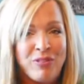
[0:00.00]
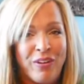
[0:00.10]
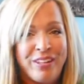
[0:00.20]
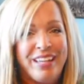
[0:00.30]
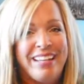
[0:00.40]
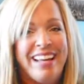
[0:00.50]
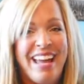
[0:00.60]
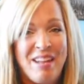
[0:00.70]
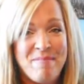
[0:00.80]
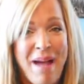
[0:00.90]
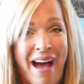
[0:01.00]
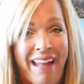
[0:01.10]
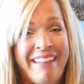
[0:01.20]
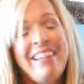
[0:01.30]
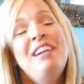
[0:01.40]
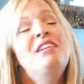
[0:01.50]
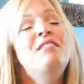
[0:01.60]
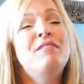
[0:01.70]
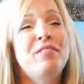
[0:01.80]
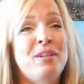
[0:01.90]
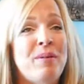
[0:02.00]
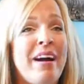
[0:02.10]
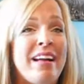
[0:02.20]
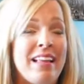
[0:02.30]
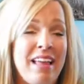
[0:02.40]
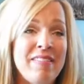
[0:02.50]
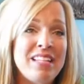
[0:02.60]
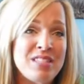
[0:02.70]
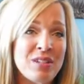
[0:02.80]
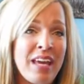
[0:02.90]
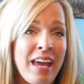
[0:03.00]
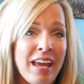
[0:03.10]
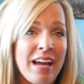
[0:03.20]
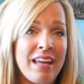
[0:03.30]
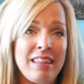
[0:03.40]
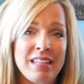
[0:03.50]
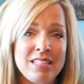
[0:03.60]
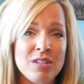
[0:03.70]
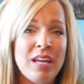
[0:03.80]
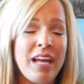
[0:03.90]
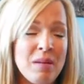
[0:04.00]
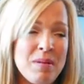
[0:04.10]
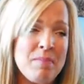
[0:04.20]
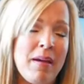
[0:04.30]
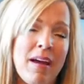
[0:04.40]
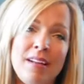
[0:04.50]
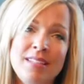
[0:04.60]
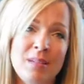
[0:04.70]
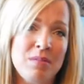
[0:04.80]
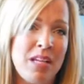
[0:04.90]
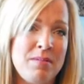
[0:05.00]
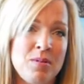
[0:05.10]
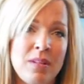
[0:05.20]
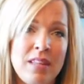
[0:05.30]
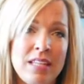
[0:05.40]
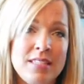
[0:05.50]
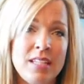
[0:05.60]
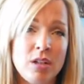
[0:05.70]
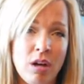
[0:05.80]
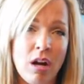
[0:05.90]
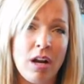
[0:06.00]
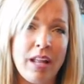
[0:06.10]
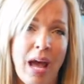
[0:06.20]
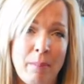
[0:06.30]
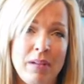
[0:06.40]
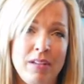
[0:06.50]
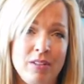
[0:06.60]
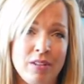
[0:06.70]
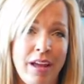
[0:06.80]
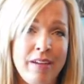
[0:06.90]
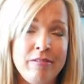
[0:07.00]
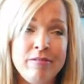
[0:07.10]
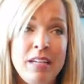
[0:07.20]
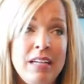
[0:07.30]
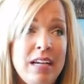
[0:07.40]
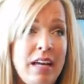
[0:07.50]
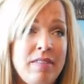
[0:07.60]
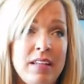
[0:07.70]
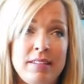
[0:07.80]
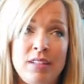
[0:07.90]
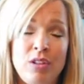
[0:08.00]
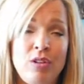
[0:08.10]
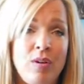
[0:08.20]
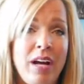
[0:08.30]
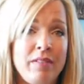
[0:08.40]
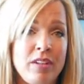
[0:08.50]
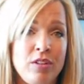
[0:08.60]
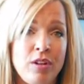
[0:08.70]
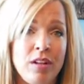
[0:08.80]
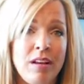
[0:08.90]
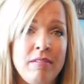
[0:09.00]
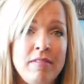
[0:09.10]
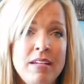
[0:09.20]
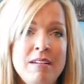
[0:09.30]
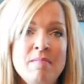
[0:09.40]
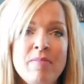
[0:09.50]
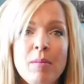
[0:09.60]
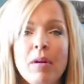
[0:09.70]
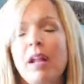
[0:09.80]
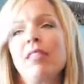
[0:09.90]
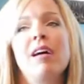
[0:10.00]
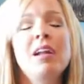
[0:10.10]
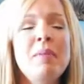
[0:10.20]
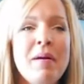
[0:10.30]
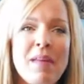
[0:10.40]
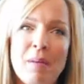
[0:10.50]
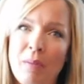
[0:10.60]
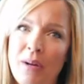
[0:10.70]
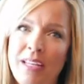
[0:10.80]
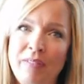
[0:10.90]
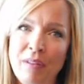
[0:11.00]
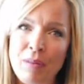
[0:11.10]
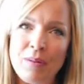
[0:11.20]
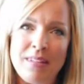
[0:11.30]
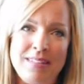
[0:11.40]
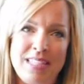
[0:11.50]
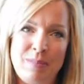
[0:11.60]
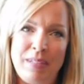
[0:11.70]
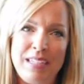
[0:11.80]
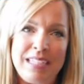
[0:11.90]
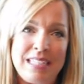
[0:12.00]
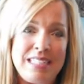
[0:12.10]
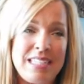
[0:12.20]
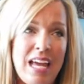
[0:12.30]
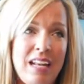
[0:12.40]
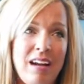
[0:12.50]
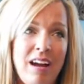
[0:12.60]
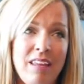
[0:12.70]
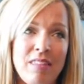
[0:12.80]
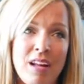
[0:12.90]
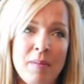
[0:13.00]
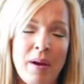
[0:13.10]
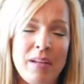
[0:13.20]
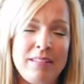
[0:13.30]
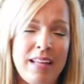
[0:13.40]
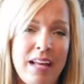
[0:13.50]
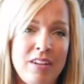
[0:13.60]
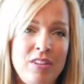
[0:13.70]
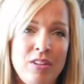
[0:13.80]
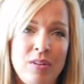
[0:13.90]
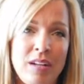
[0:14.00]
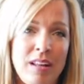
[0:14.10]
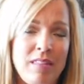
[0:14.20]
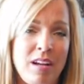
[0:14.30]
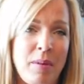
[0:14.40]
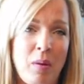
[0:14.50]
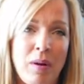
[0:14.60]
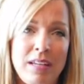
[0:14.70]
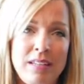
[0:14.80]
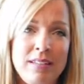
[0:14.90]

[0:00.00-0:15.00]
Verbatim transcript: folded and mad for a while and that's okay. I think it's okay to be mad sometimes when things that are hard happen in your life and things that you don't have control of. But I thought about that boy even through this experience and I thought about his attitude and I thought about what he